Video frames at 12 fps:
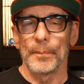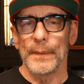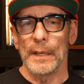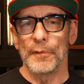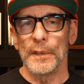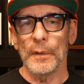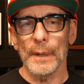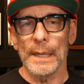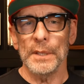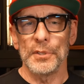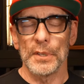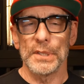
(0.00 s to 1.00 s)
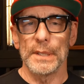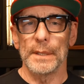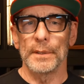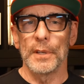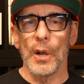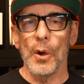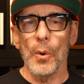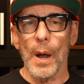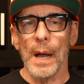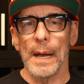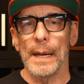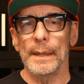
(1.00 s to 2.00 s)
If you're interested, go
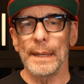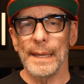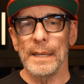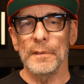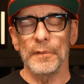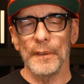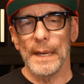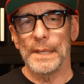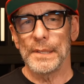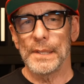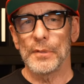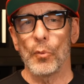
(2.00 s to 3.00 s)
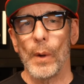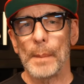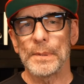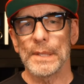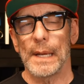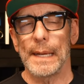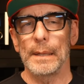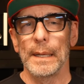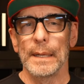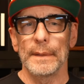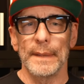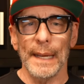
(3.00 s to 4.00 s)
on InPhase's website.
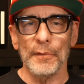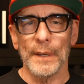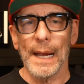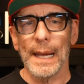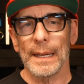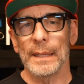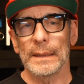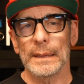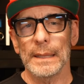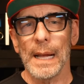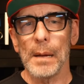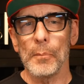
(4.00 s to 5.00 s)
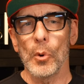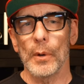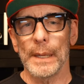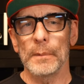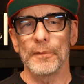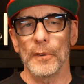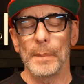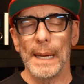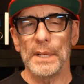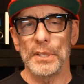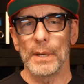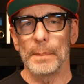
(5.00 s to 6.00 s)
They've got a lot more
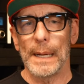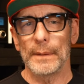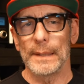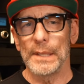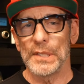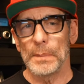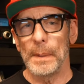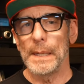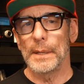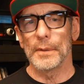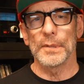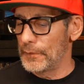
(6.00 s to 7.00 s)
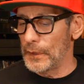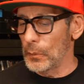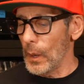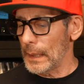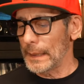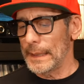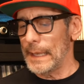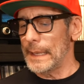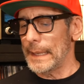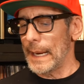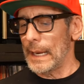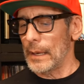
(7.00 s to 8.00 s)
information about these speakers. If you wanna
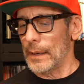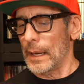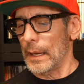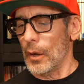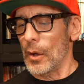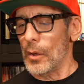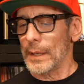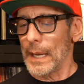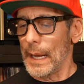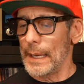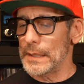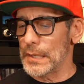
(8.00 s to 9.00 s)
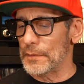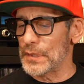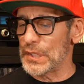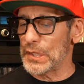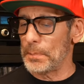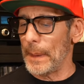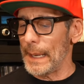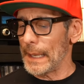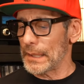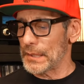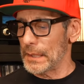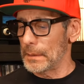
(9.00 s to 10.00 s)
geek out on all kinds of
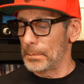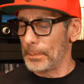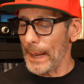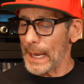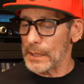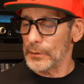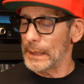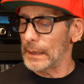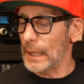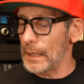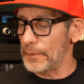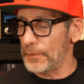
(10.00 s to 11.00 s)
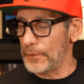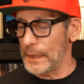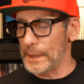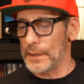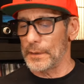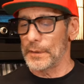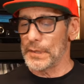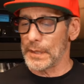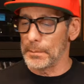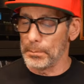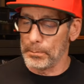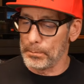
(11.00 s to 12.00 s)
specs and battery life figures
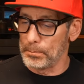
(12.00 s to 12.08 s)
and